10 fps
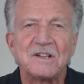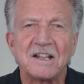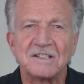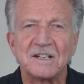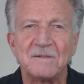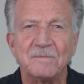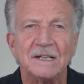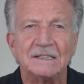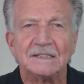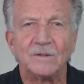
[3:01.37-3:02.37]
is not
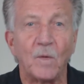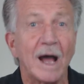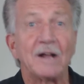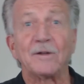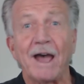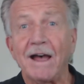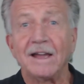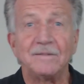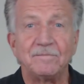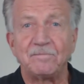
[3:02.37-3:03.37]
some
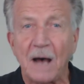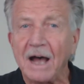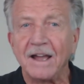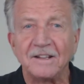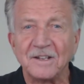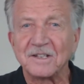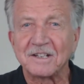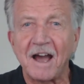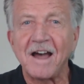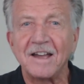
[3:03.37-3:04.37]
wild-eyed,
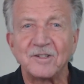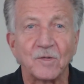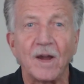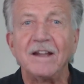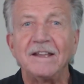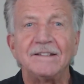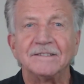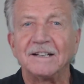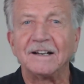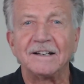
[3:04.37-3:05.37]
pie-in-the-sky
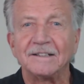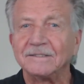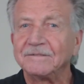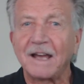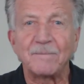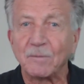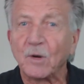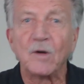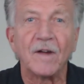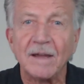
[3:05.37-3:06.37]
training type
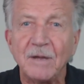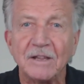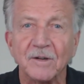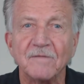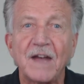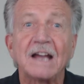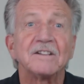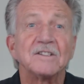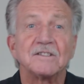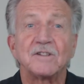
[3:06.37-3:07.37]
of program either. In
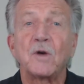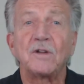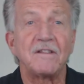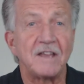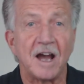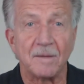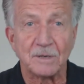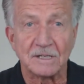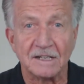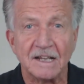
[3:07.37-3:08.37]
fact, it's totally the
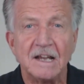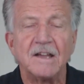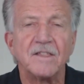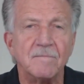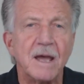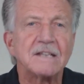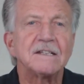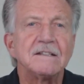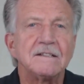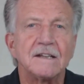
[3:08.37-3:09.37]
opposite. The
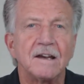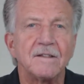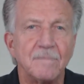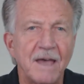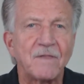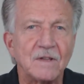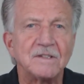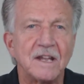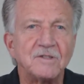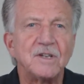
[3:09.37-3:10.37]

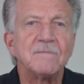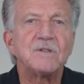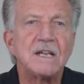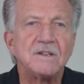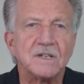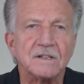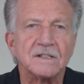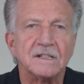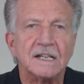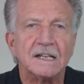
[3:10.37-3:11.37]
methods that Jim
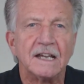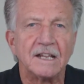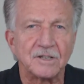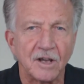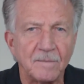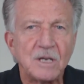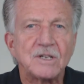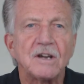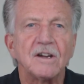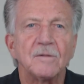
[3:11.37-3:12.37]
teaches and is going to be
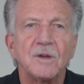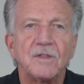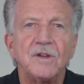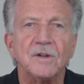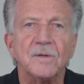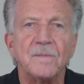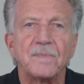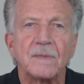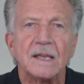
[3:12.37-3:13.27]
sharing with you